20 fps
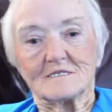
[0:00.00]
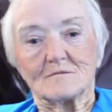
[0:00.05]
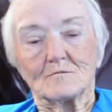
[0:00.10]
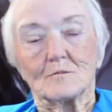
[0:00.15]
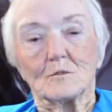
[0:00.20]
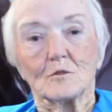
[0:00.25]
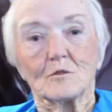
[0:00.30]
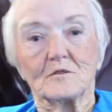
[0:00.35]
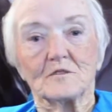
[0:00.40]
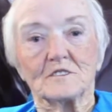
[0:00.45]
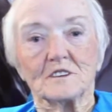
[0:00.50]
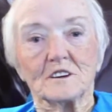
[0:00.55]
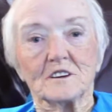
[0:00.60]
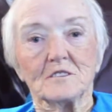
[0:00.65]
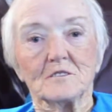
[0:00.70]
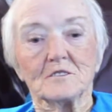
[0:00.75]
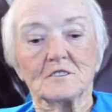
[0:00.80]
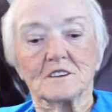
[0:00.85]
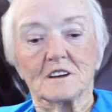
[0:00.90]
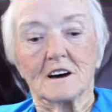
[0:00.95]
move to
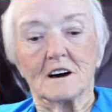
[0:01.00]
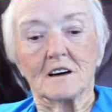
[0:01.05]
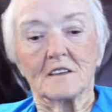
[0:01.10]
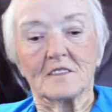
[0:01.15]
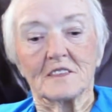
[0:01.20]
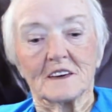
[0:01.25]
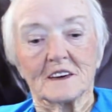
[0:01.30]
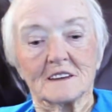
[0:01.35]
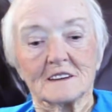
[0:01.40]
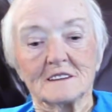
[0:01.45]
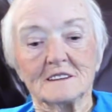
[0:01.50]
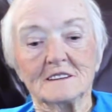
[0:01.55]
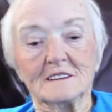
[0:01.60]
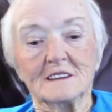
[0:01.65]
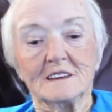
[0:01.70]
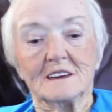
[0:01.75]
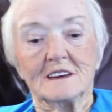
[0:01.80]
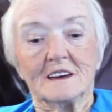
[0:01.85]
Utah then,